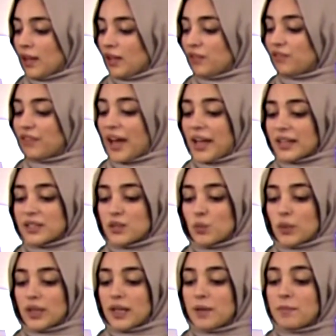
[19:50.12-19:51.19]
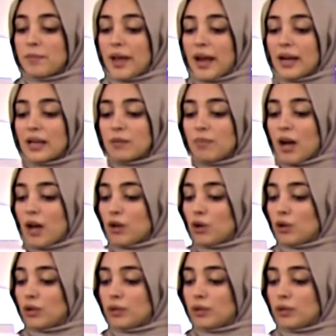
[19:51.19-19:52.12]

In fact, we can barely buy